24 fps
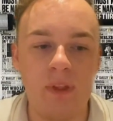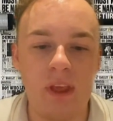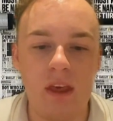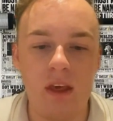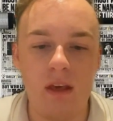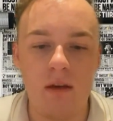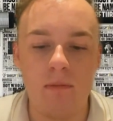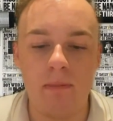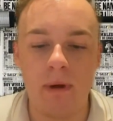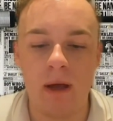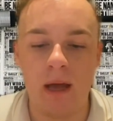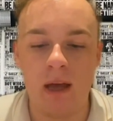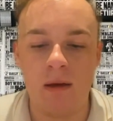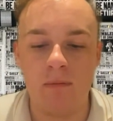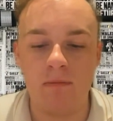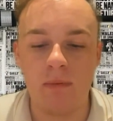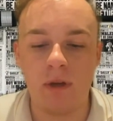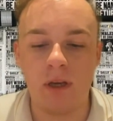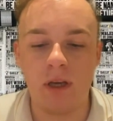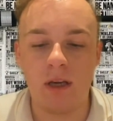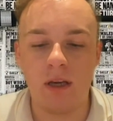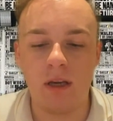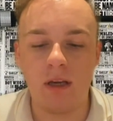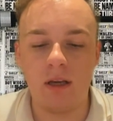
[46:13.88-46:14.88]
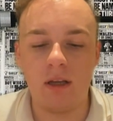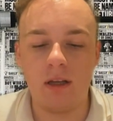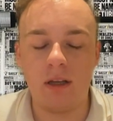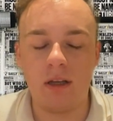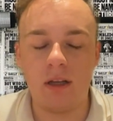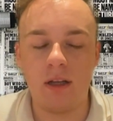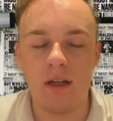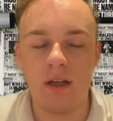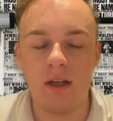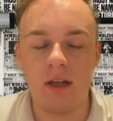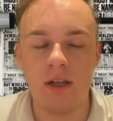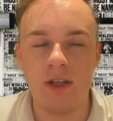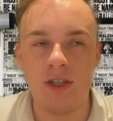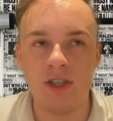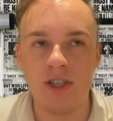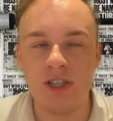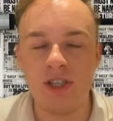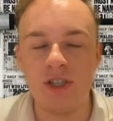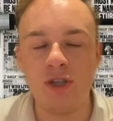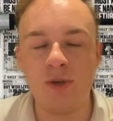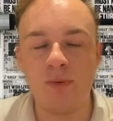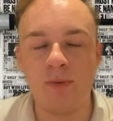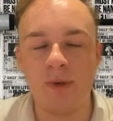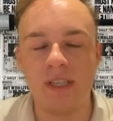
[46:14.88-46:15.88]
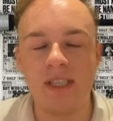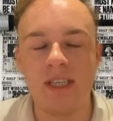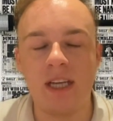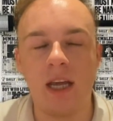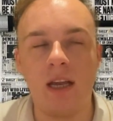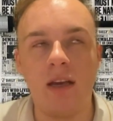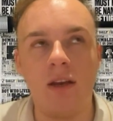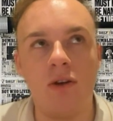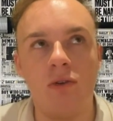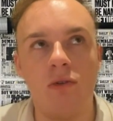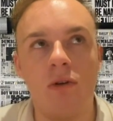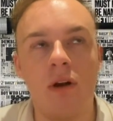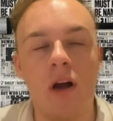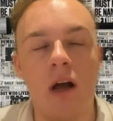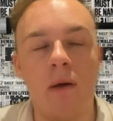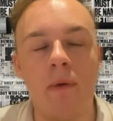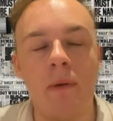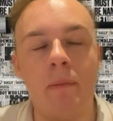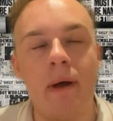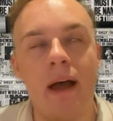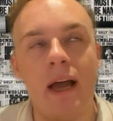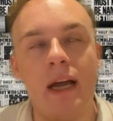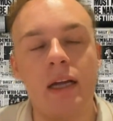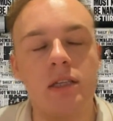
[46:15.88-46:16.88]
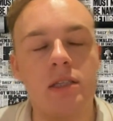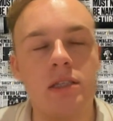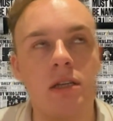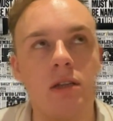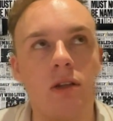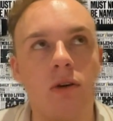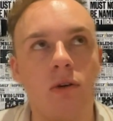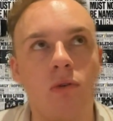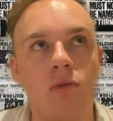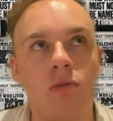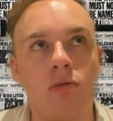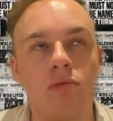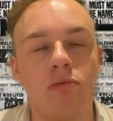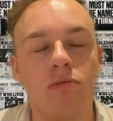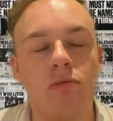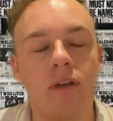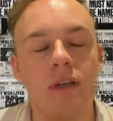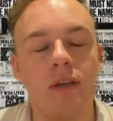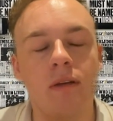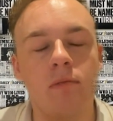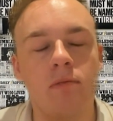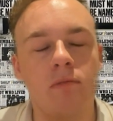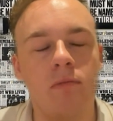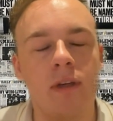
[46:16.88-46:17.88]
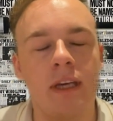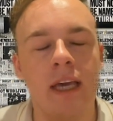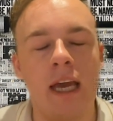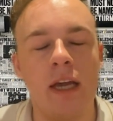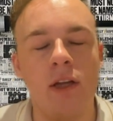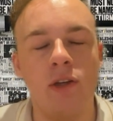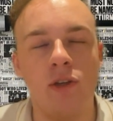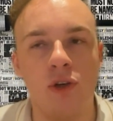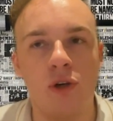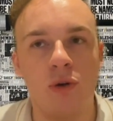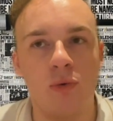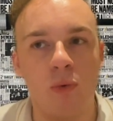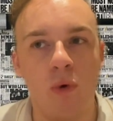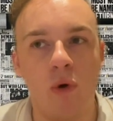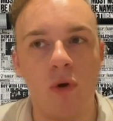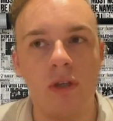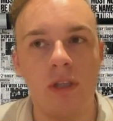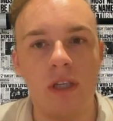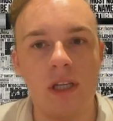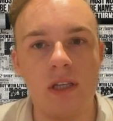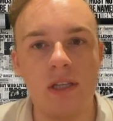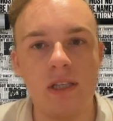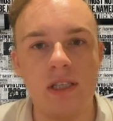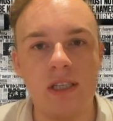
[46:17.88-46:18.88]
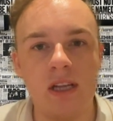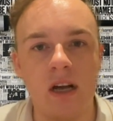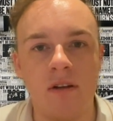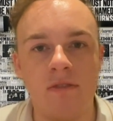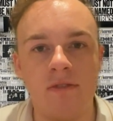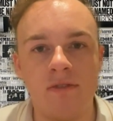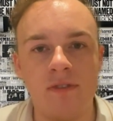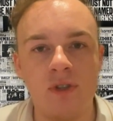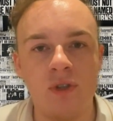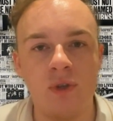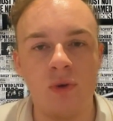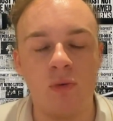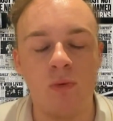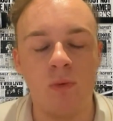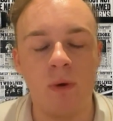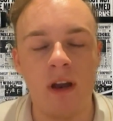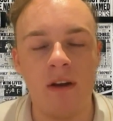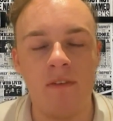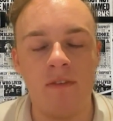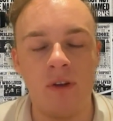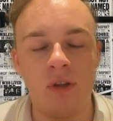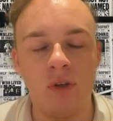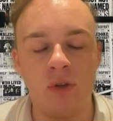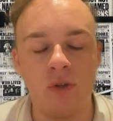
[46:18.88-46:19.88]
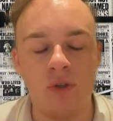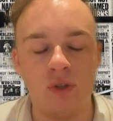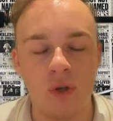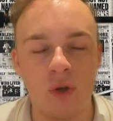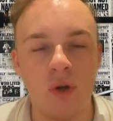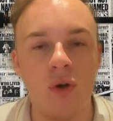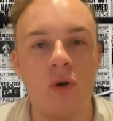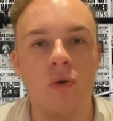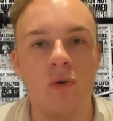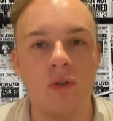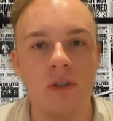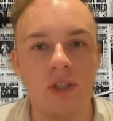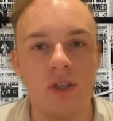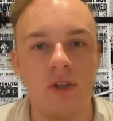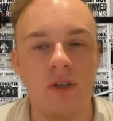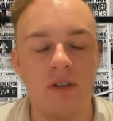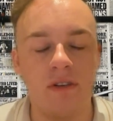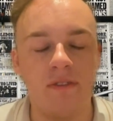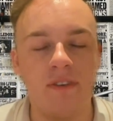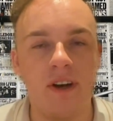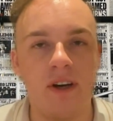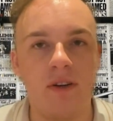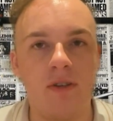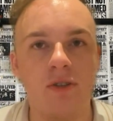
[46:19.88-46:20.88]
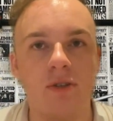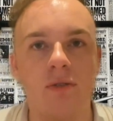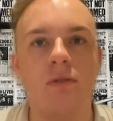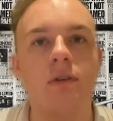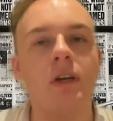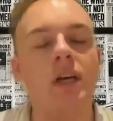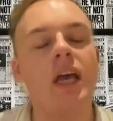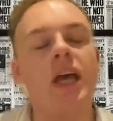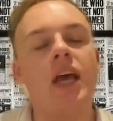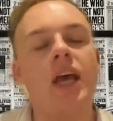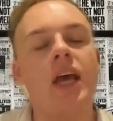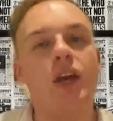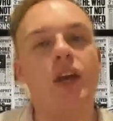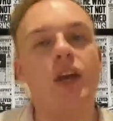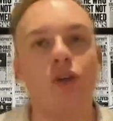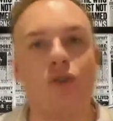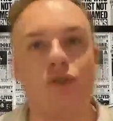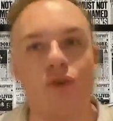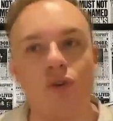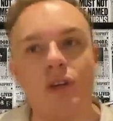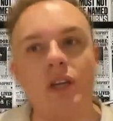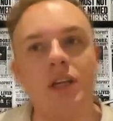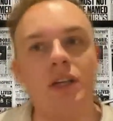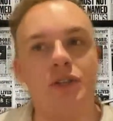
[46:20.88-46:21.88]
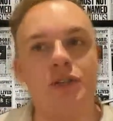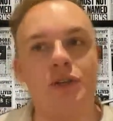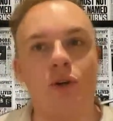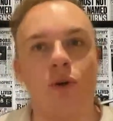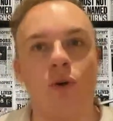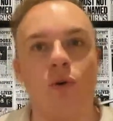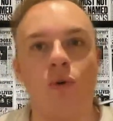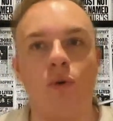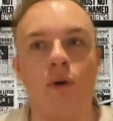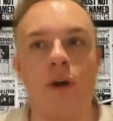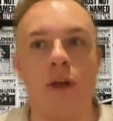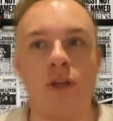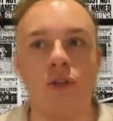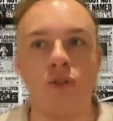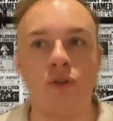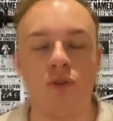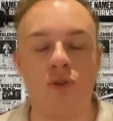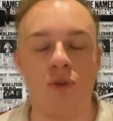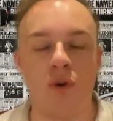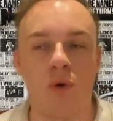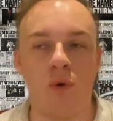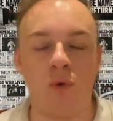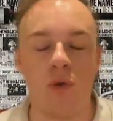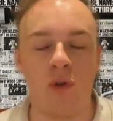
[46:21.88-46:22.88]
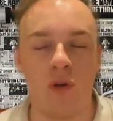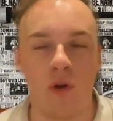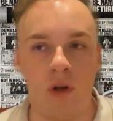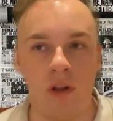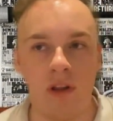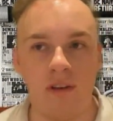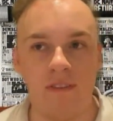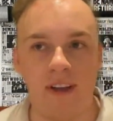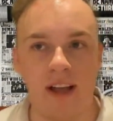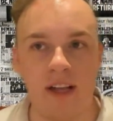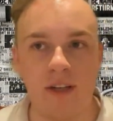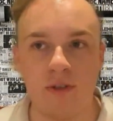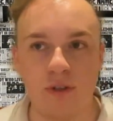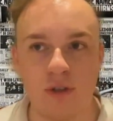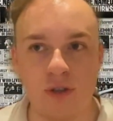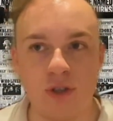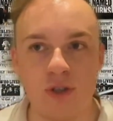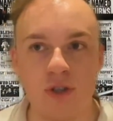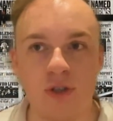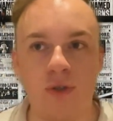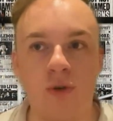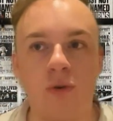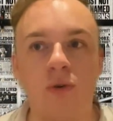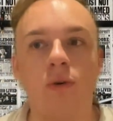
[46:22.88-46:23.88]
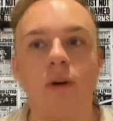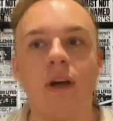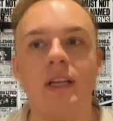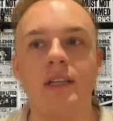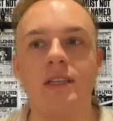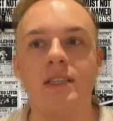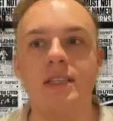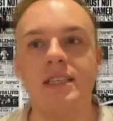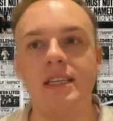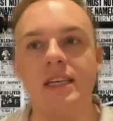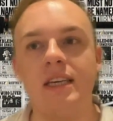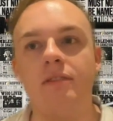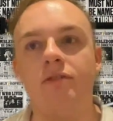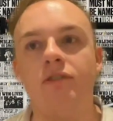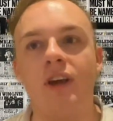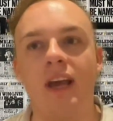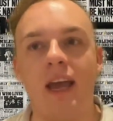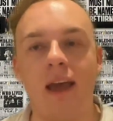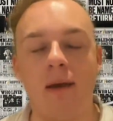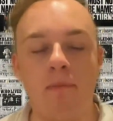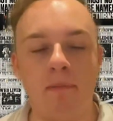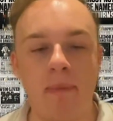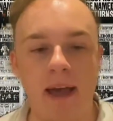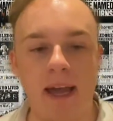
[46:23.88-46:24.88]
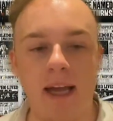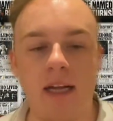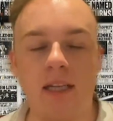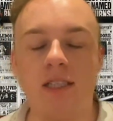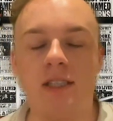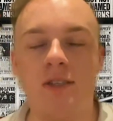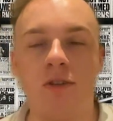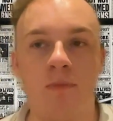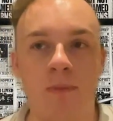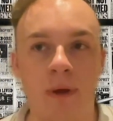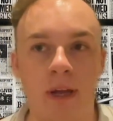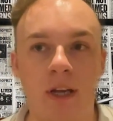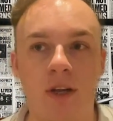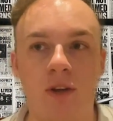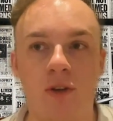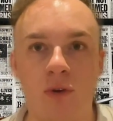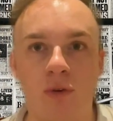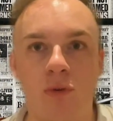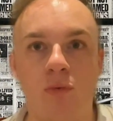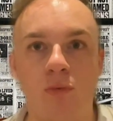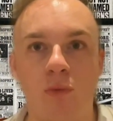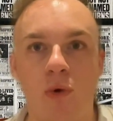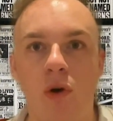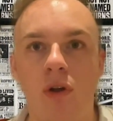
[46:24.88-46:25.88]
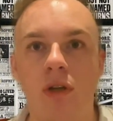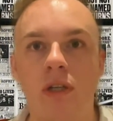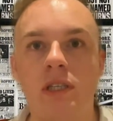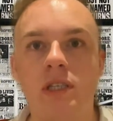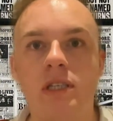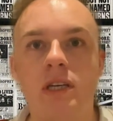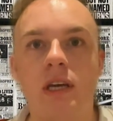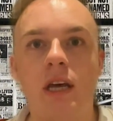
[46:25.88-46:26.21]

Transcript: But just as you were saying, you know, coming back to the whole getting your wand and stuff. So whenever you do go to Universal, you do need to go and do the whole Ollivander show and see if you get picked to pick your own wand.